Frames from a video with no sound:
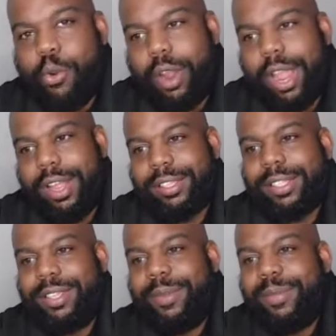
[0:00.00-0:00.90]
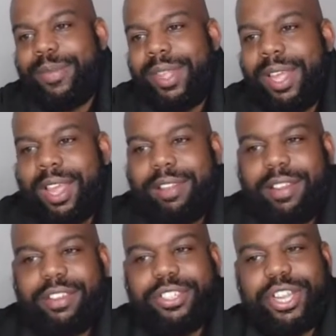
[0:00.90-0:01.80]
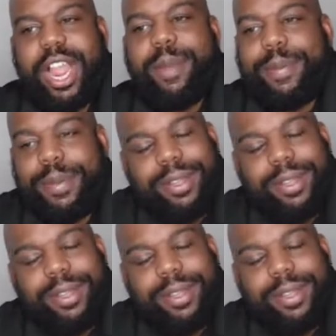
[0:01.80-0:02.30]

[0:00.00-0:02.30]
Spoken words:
grays. He's in shape.